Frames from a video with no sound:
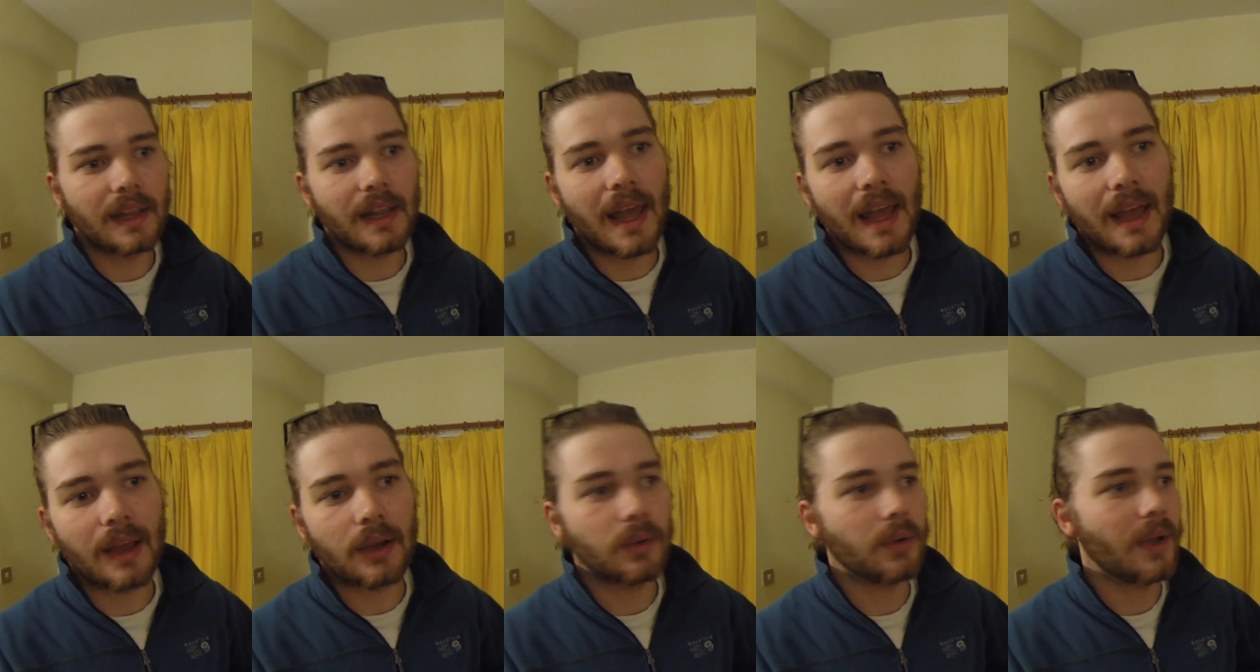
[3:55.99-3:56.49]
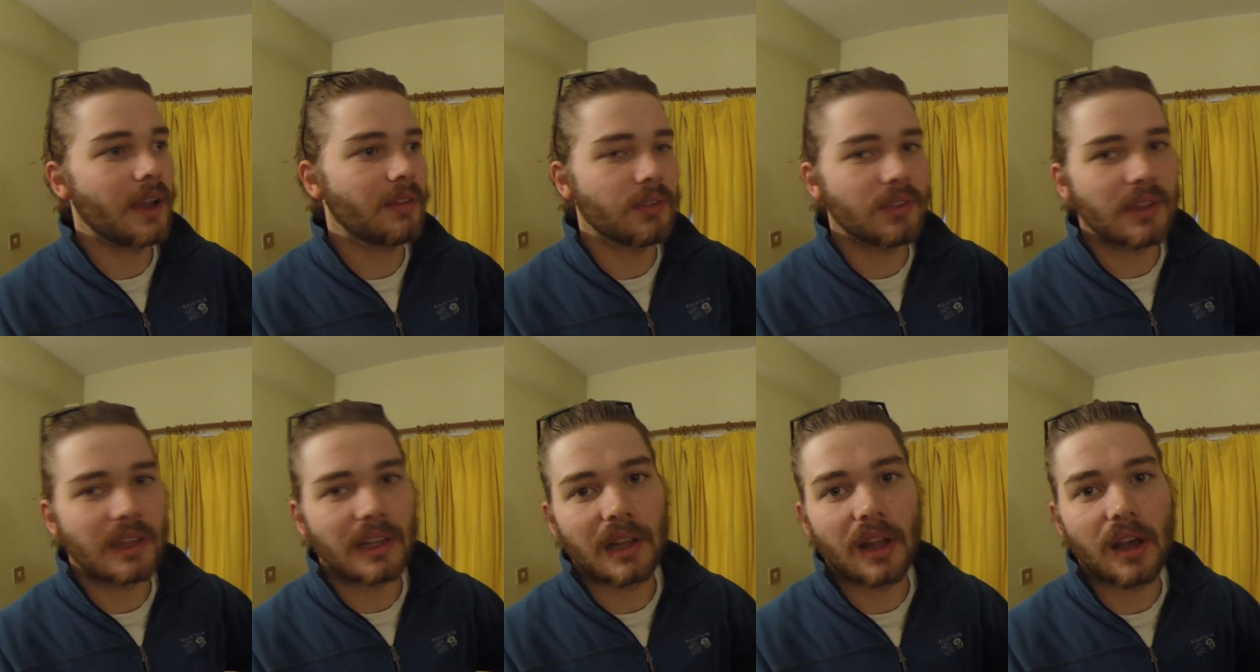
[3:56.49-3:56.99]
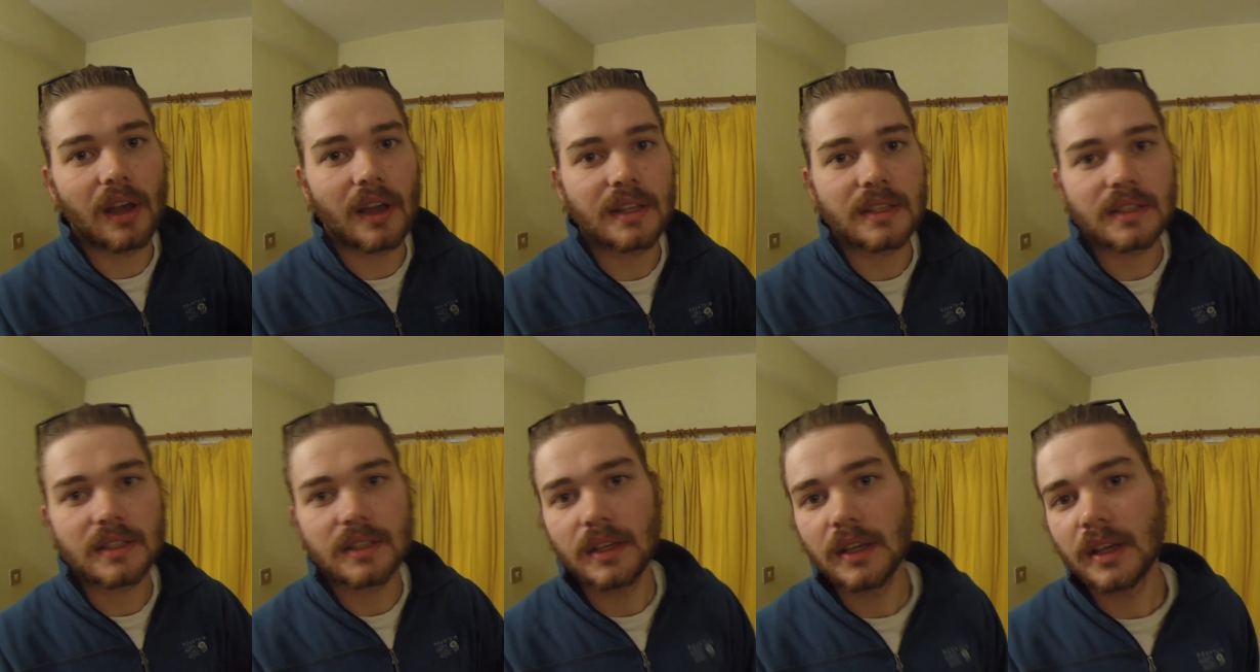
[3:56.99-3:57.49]
how everything
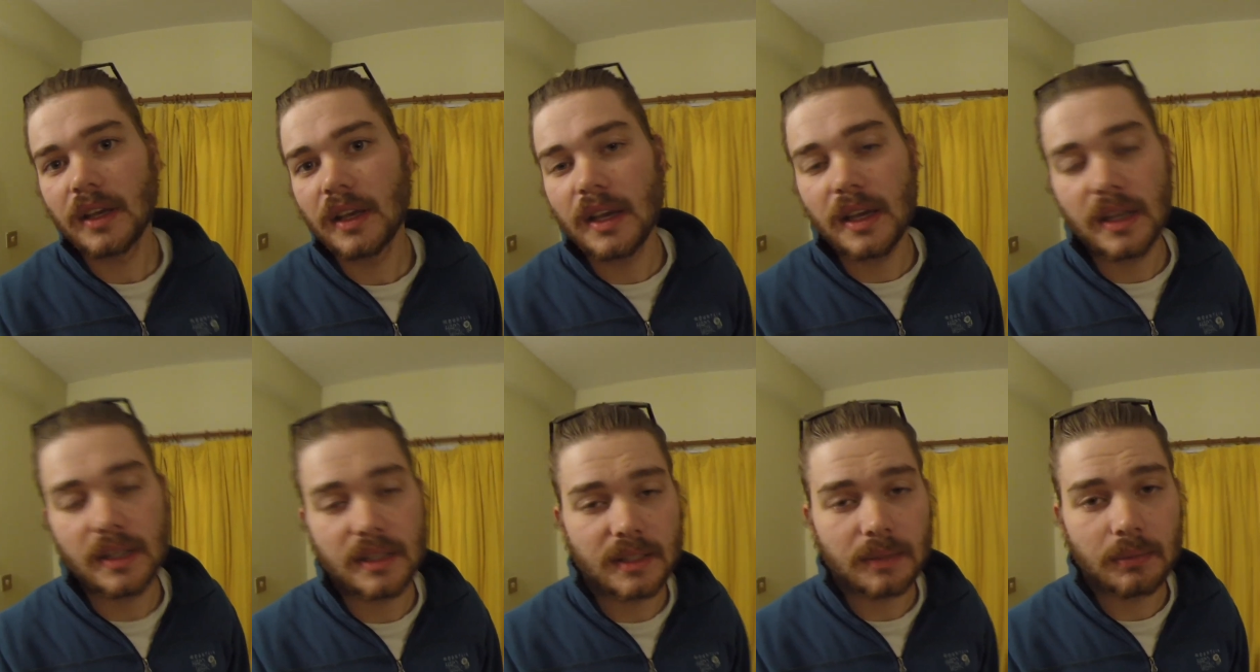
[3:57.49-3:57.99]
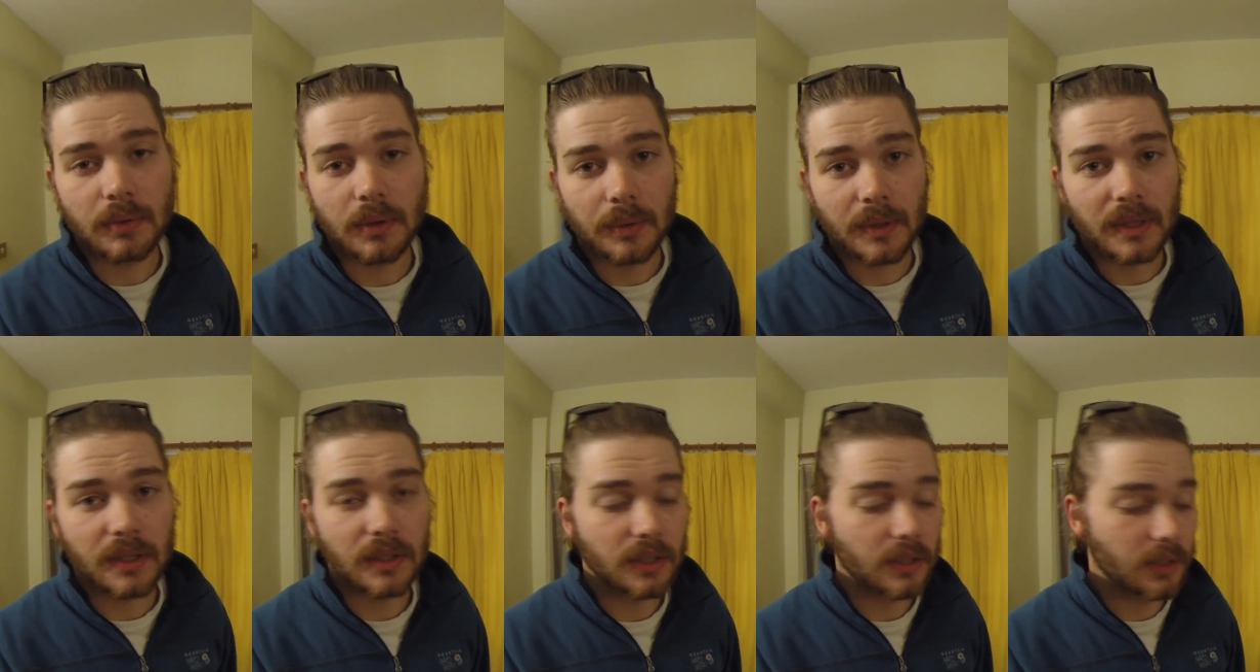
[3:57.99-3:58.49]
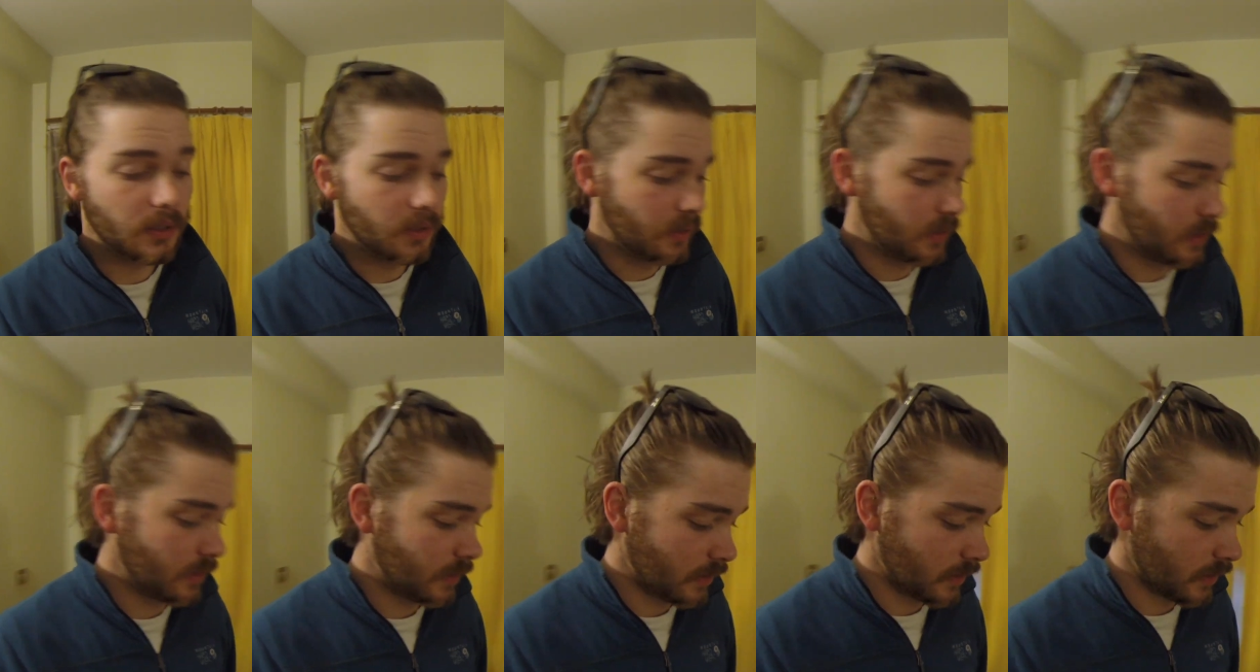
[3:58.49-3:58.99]
lies and see what we can do.
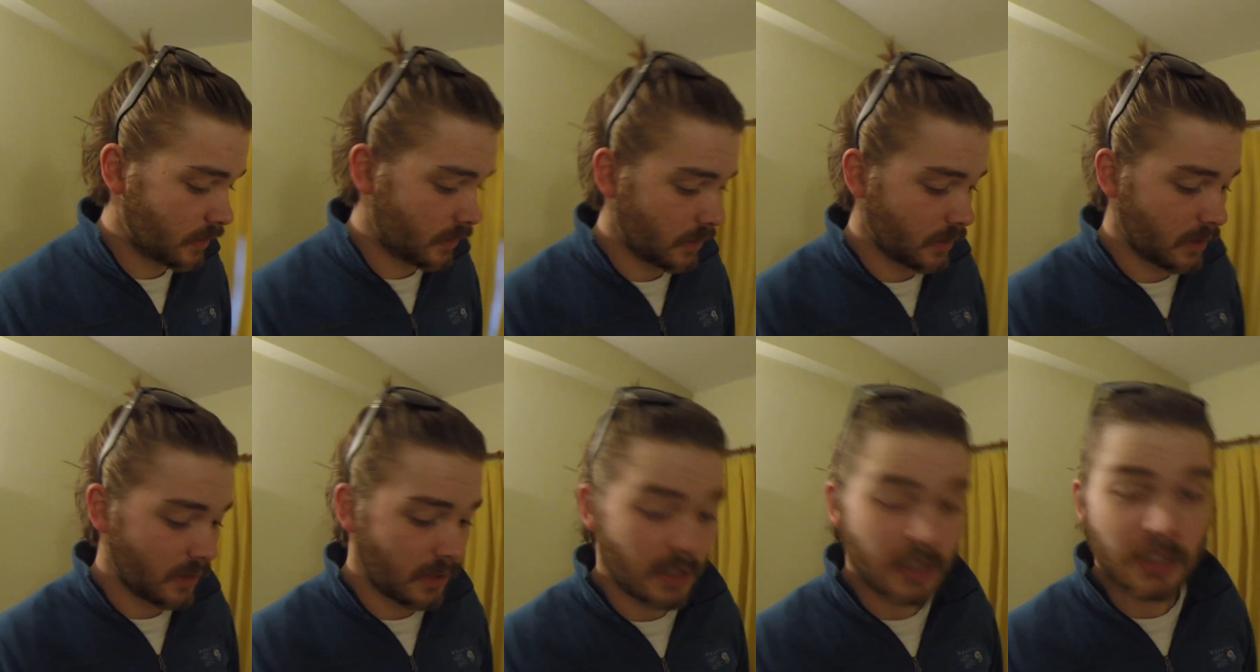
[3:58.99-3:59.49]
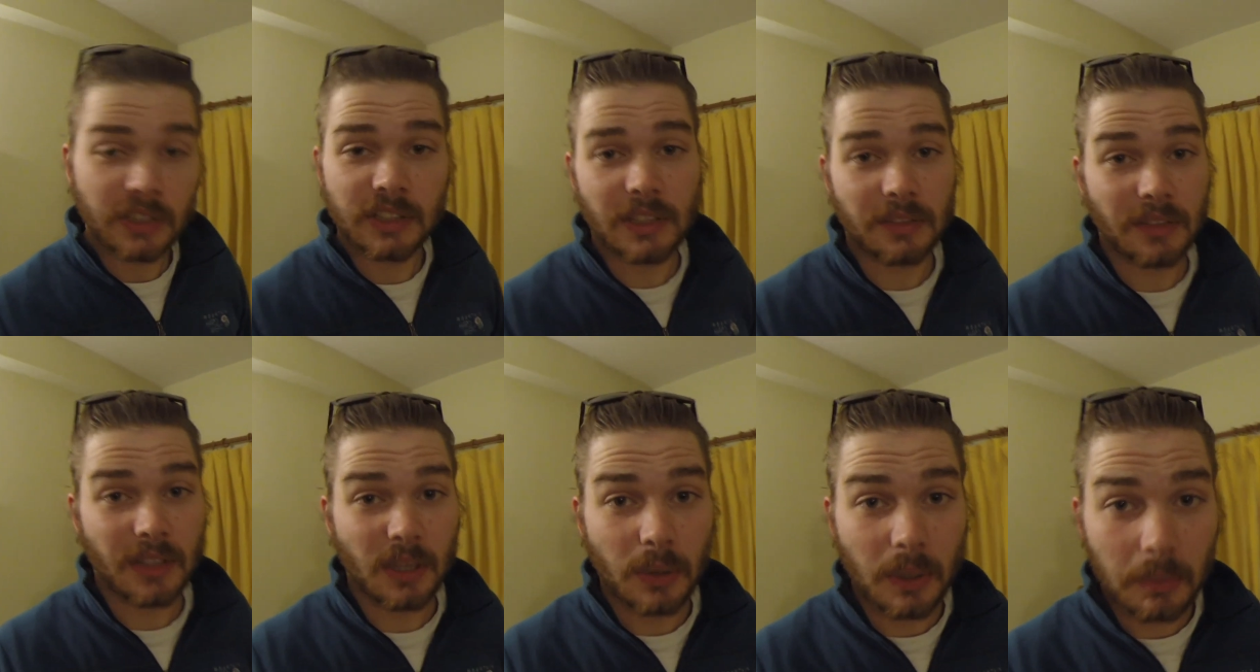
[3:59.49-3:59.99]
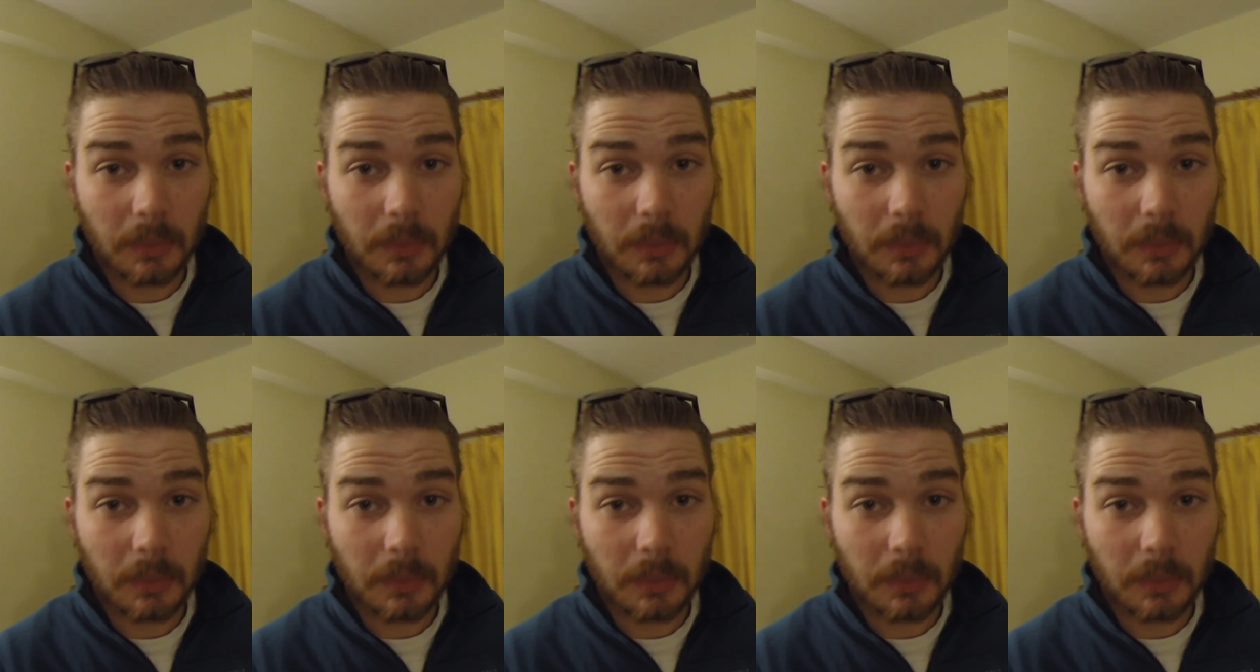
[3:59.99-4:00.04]
So having a